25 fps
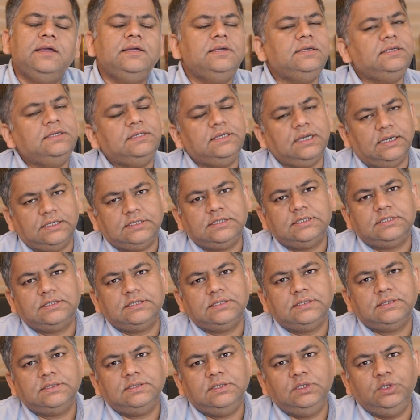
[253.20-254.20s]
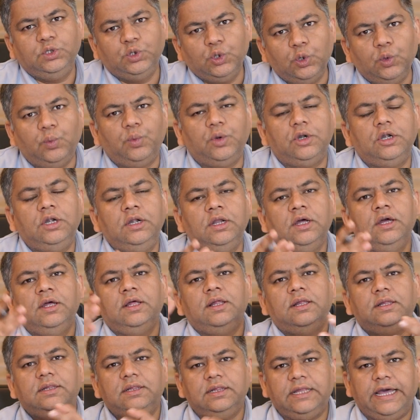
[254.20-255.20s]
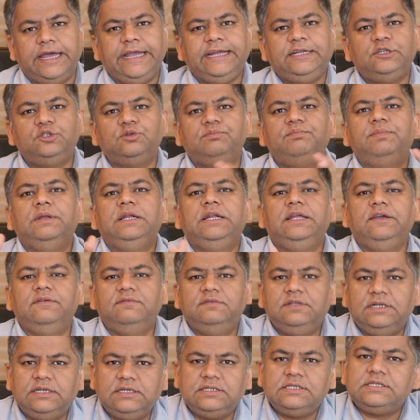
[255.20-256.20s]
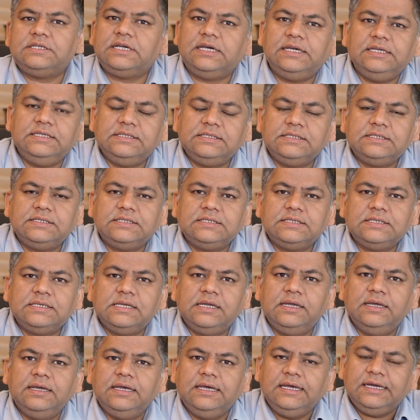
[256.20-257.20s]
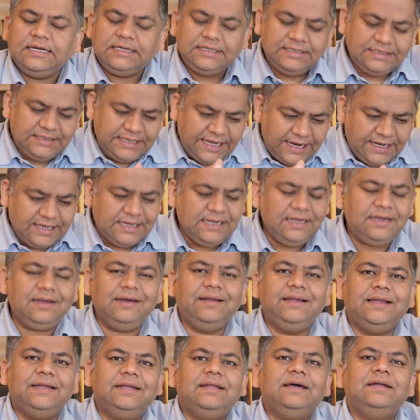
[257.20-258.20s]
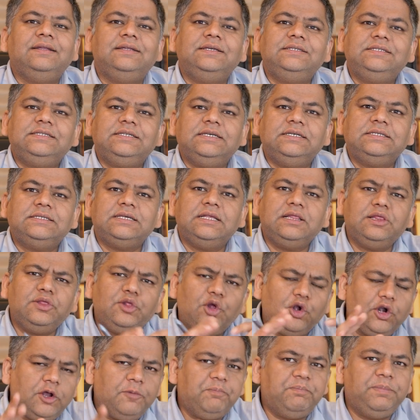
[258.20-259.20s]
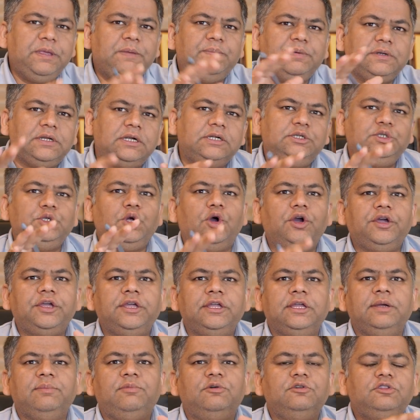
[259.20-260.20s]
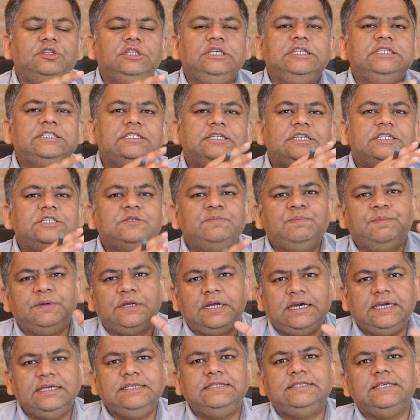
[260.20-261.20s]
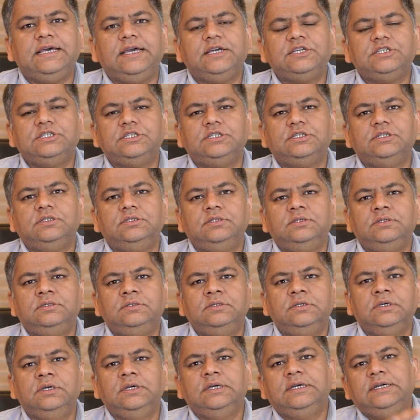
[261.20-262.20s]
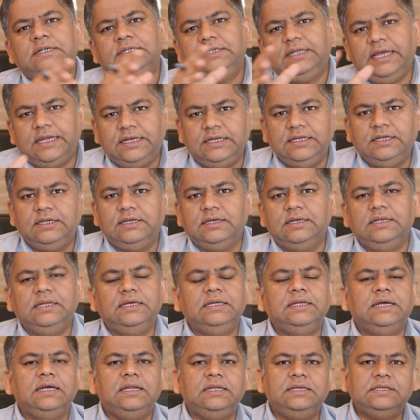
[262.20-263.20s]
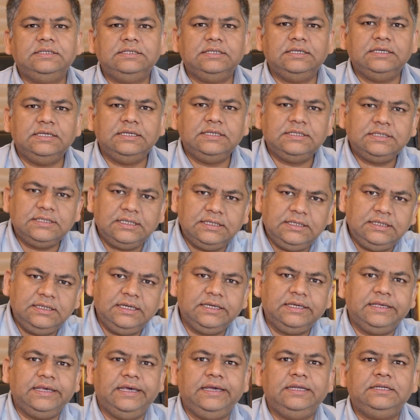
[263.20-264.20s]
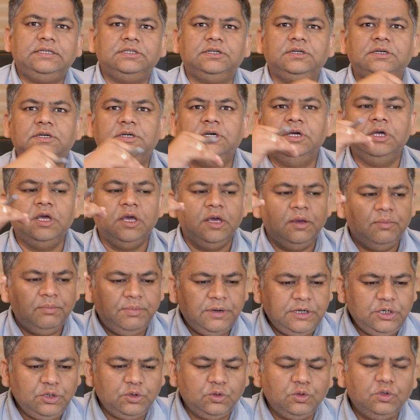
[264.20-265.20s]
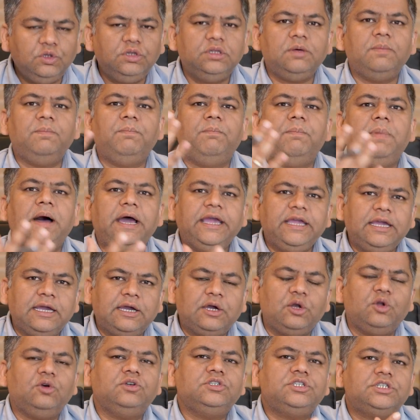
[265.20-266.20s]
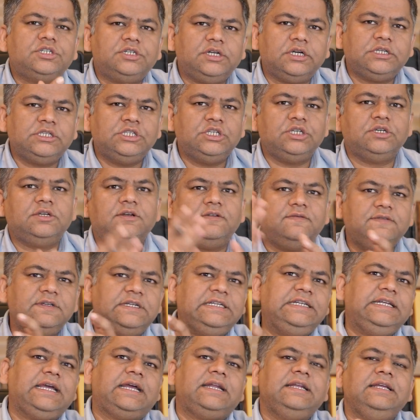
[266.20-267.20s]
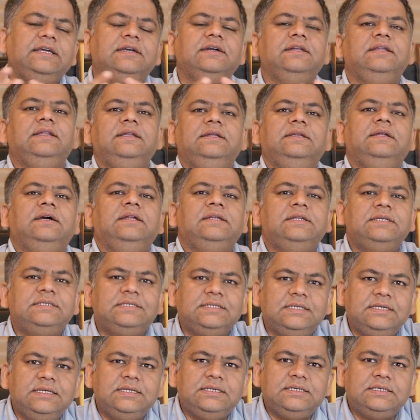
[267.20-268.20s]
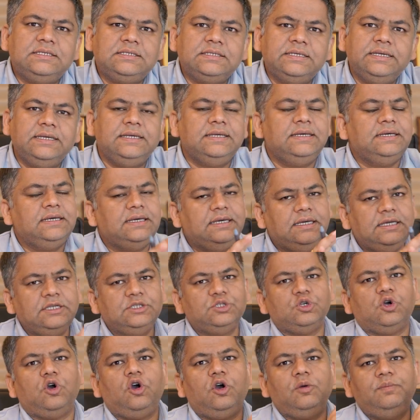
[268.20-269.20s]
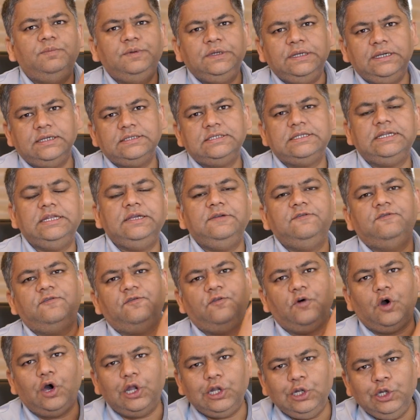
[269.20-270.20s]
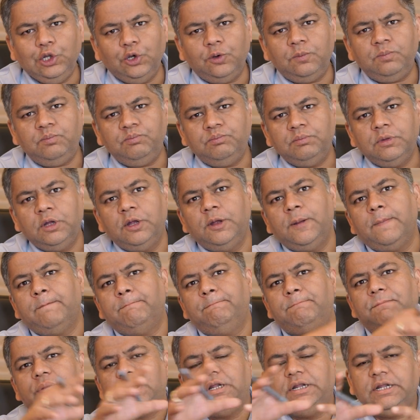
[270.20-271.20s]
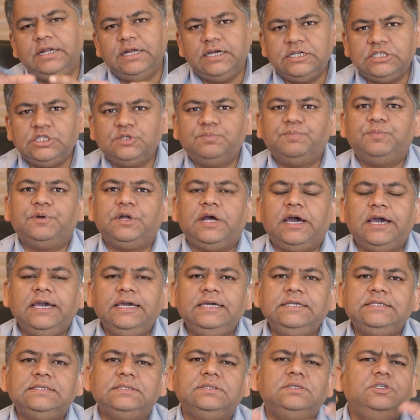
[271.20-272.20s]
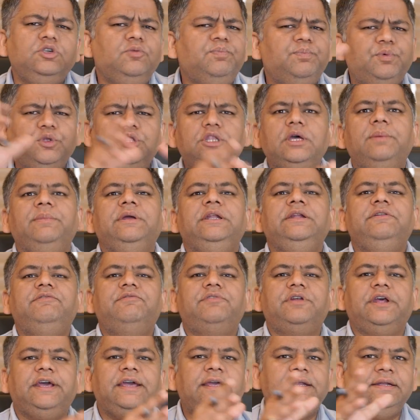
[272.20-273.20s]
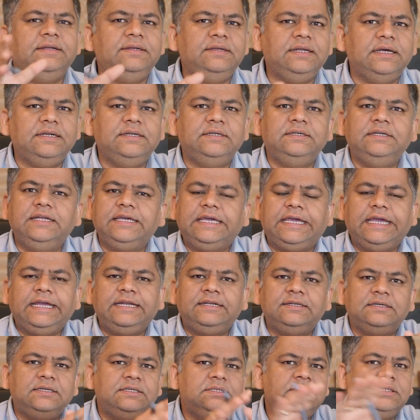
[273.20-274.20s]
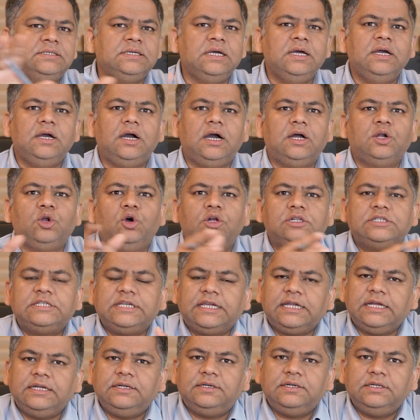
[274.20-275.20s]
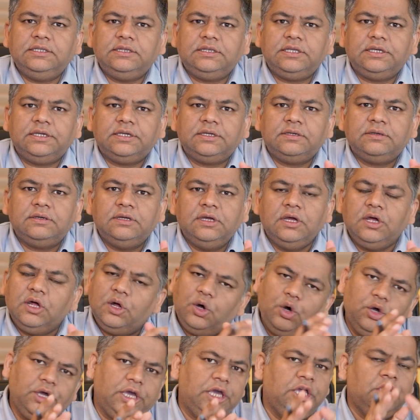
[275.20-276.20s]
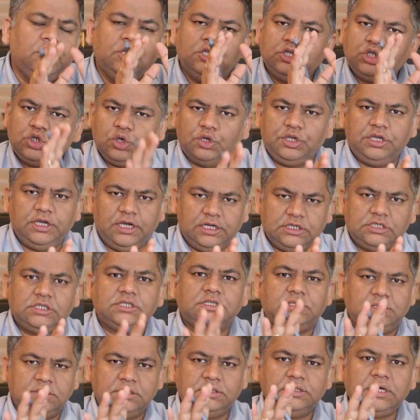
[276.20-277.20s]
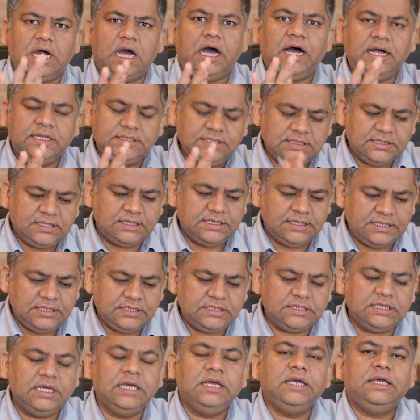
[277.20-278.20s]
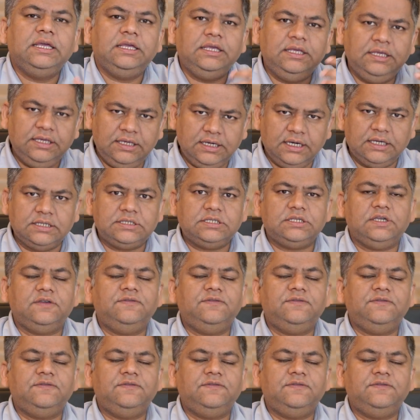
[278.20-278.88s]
Yes, you would like to believe that science. Technical analysis, a lot of people are talking about these days price action, technical analysis, indicator. But the microstructure of the technical analysis is obviously volume plus price. You put them in trend and indicators are all secondary thing. Okay, so yes, the answer is yes.